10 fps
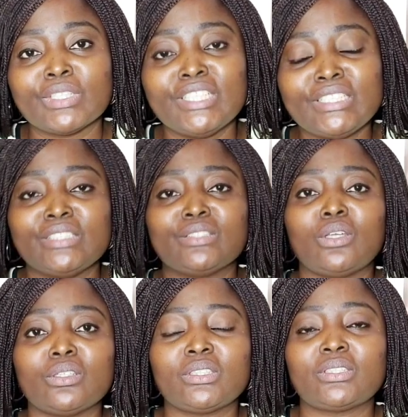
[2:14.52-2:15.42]
this is
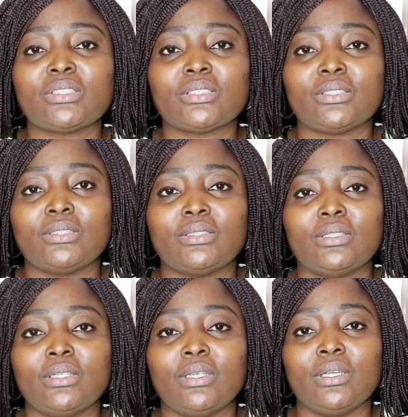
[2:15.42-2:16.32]
not
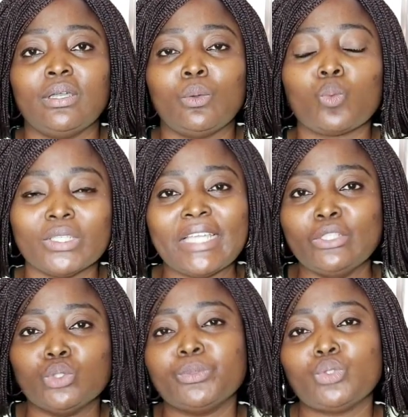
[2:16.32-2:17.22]
what I
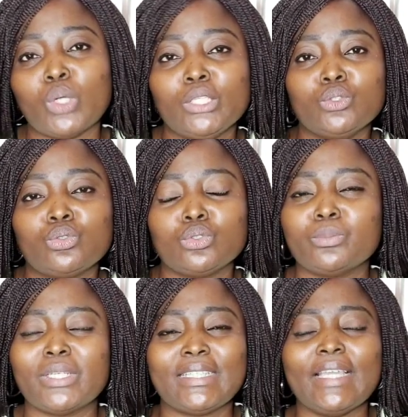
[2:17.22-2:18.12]
should be going through.
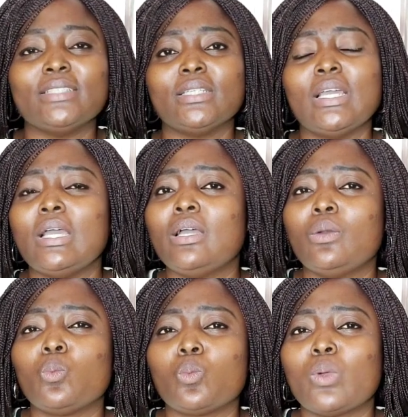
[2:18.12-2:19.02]
But then,
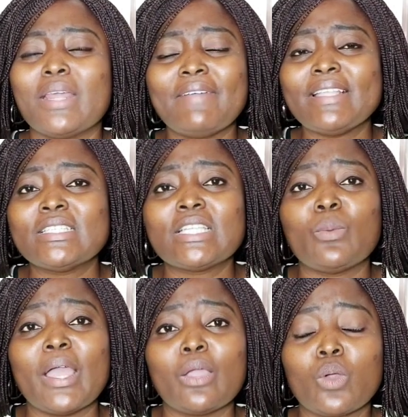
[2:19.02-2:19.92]
whatever it is that
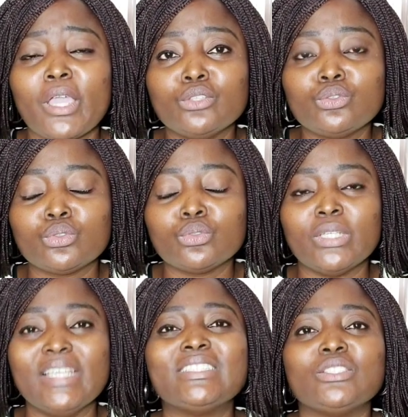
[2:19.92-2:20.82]
we are going
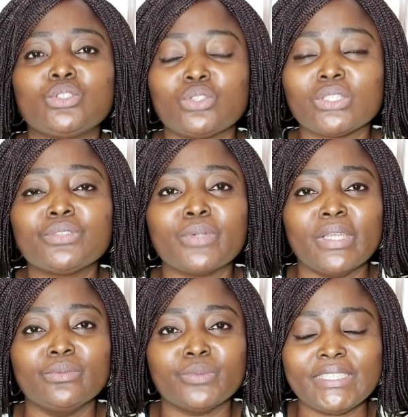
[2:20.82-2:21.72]
through, it is just for
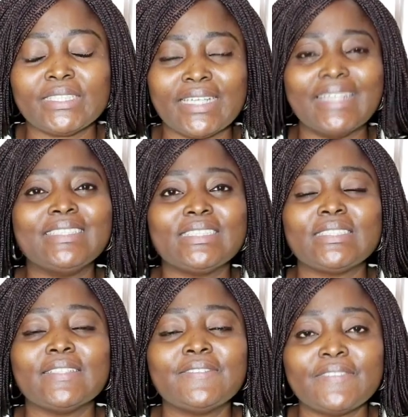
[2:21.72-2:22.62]
a reason, and it
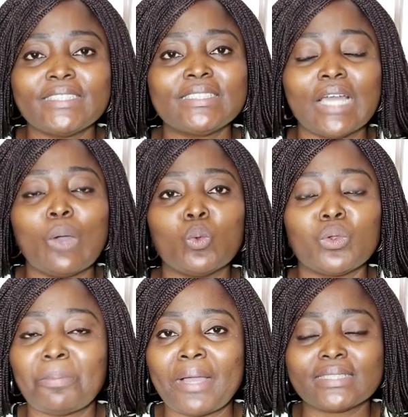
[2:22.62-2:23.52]
is a phase that
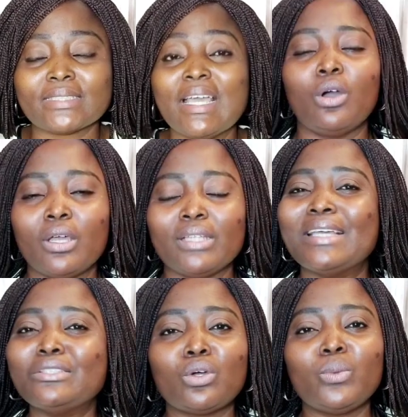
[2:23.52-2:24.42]
would pass.
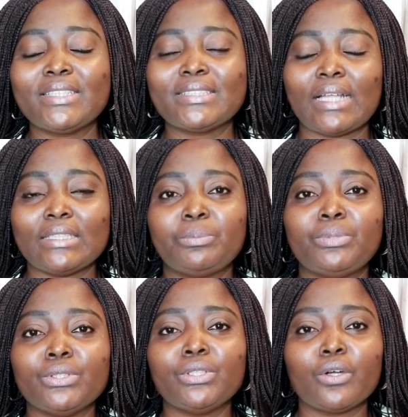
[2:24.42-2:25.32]
There's always that
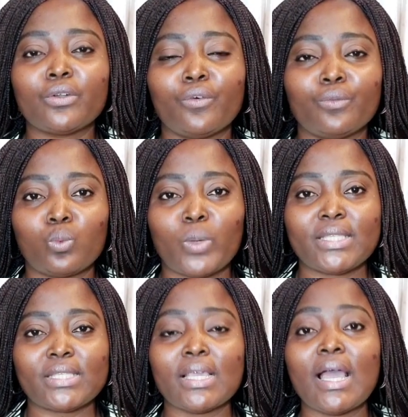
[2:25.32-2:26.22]
period of wait.